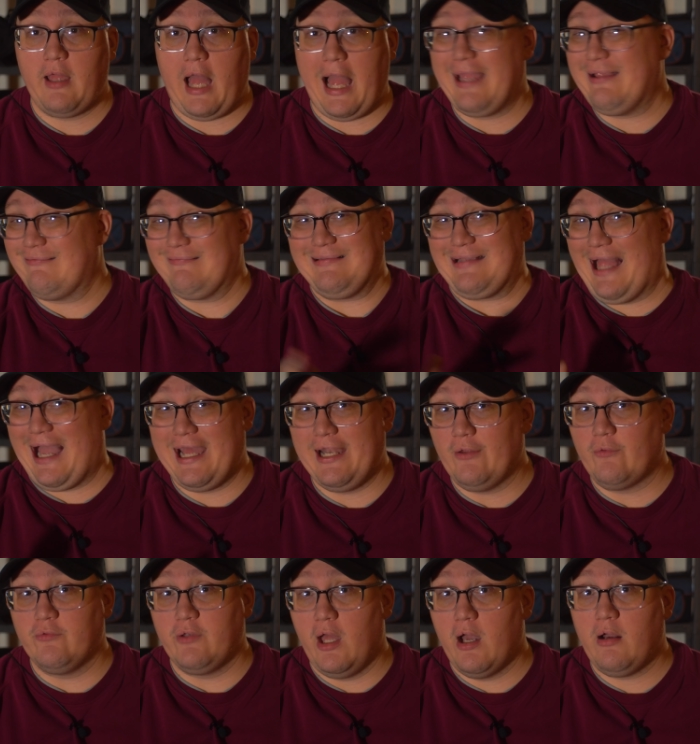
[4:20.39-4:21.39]
I, I
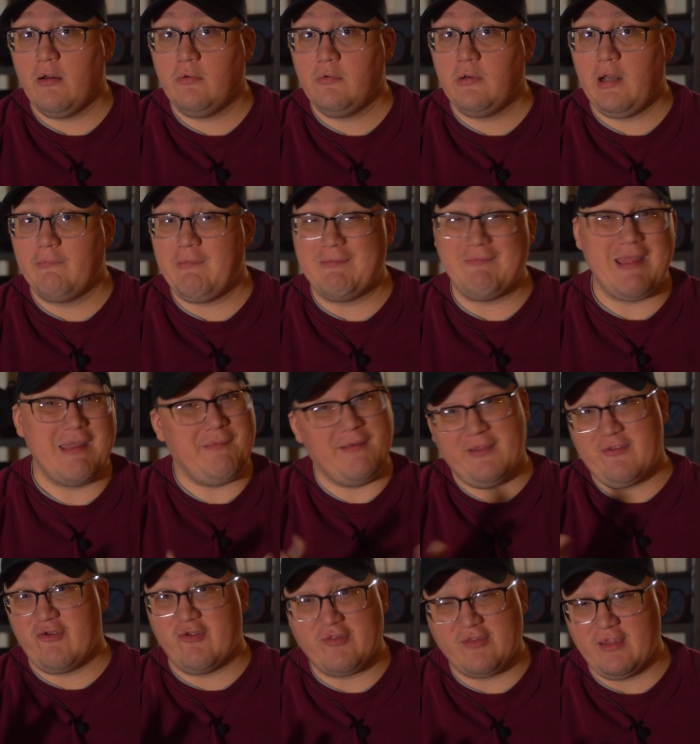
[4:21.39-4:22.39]
don't know. I mean,
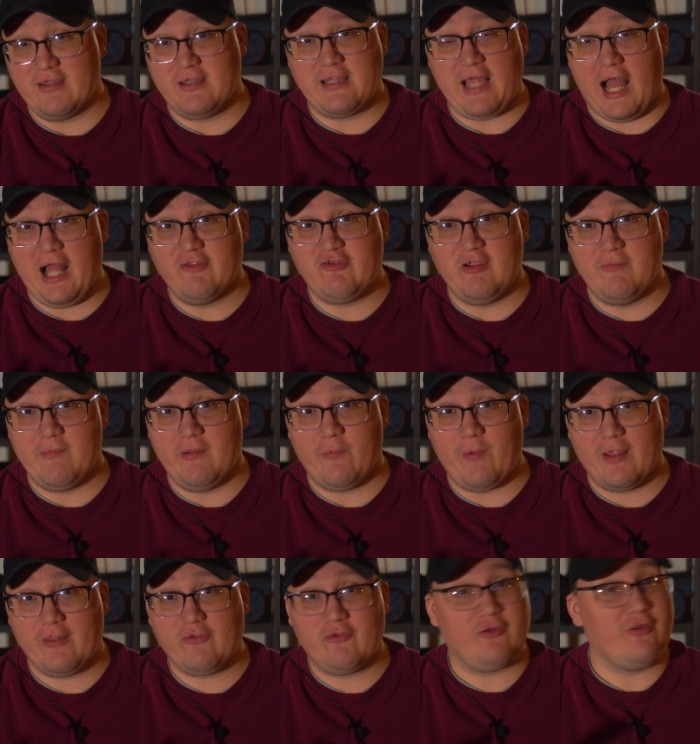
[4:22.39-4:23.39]
maybe it's just a dodgy
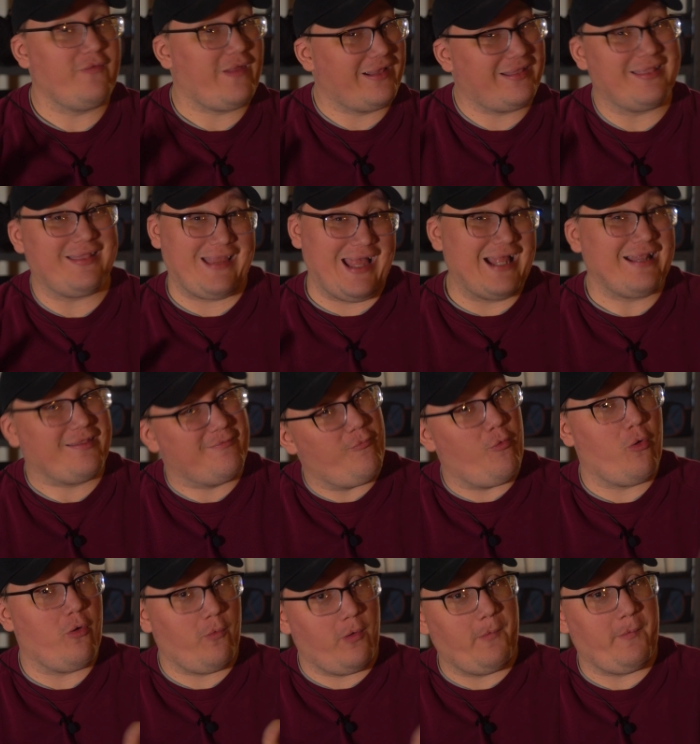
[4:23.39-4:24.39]
Midwesterner. That's that's
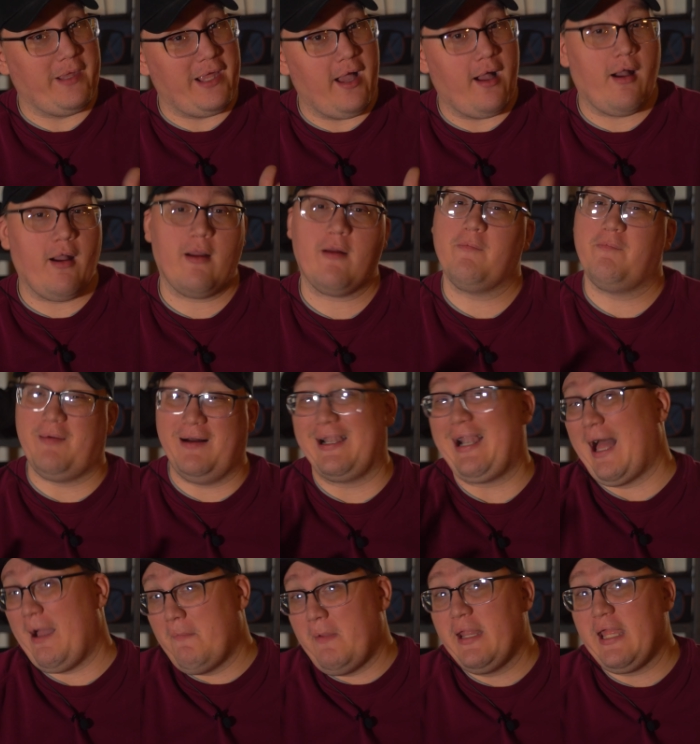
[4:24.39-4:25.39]
more what we are. But
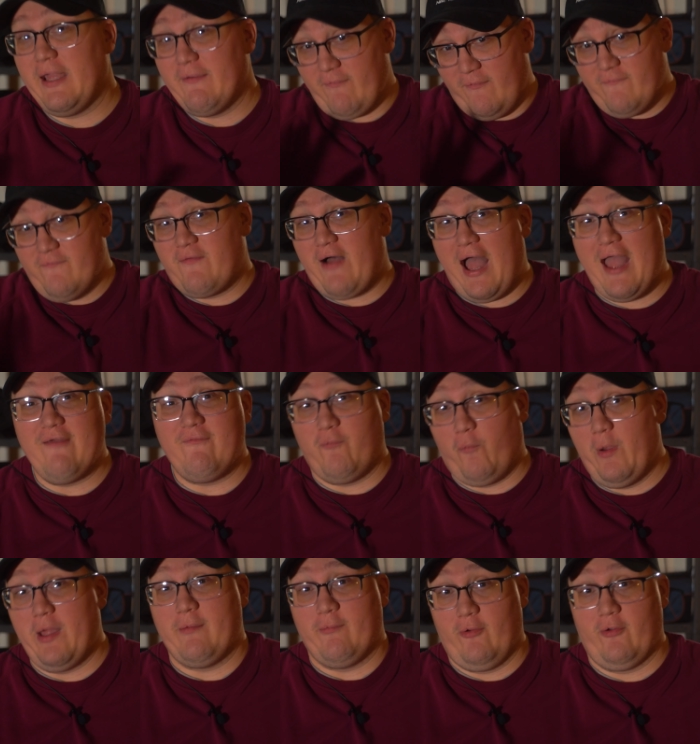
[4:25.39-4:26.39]
I'm gonna give them five
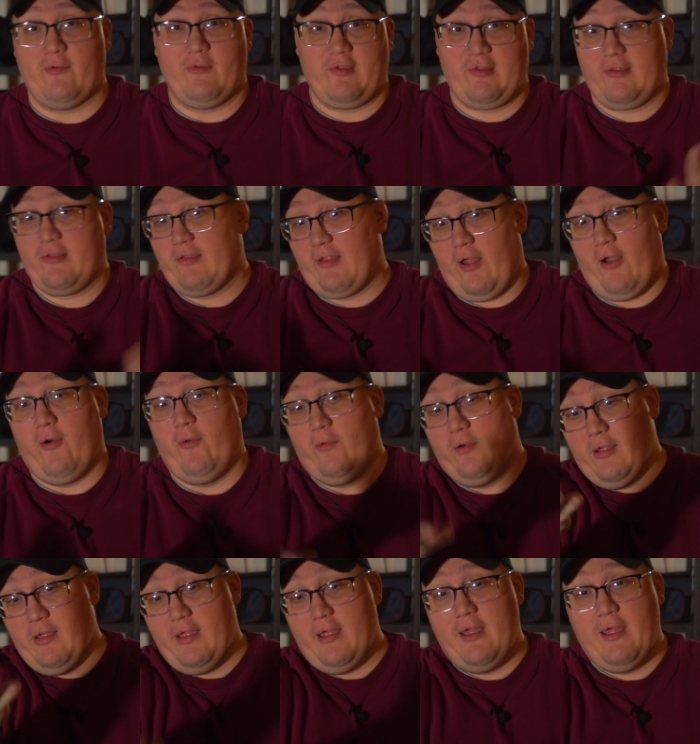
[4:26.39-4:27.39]
Whitmers. So
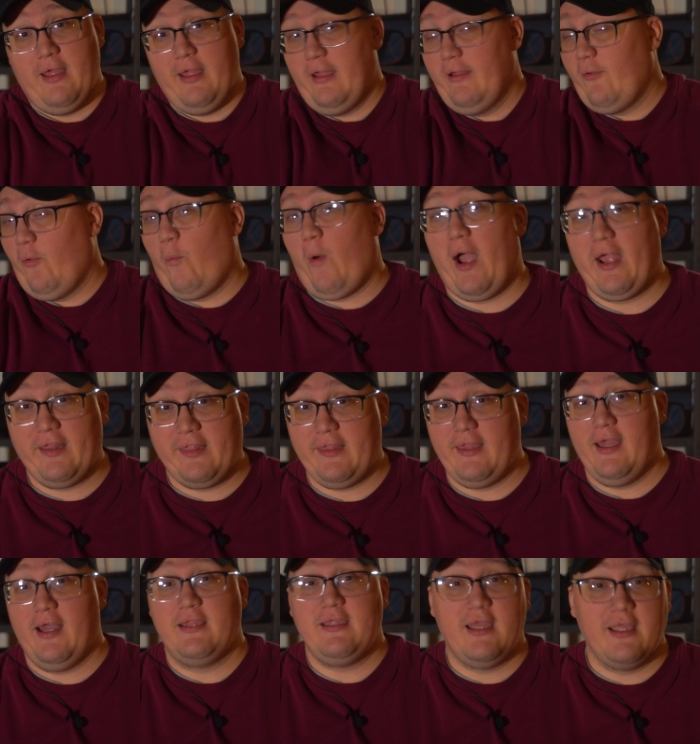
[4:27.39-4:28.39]
why
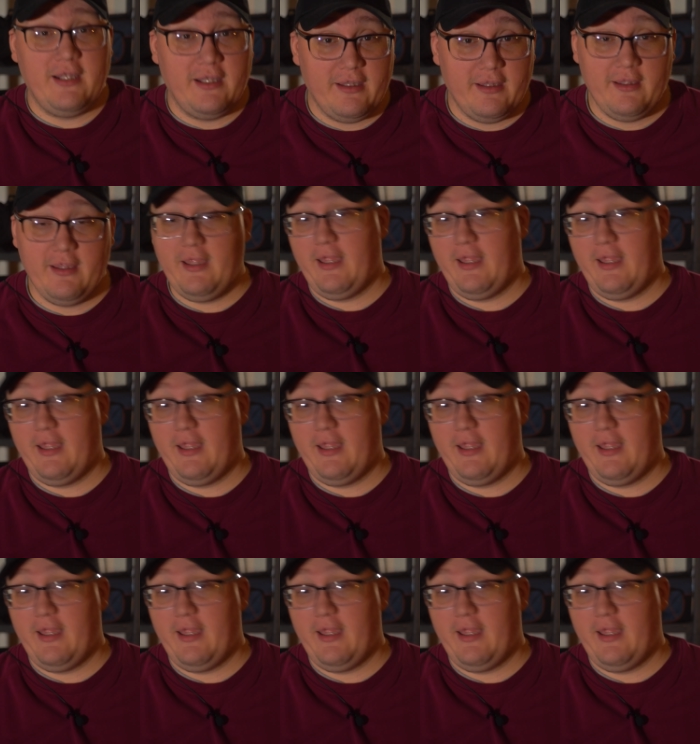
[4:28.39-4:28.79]
the Onion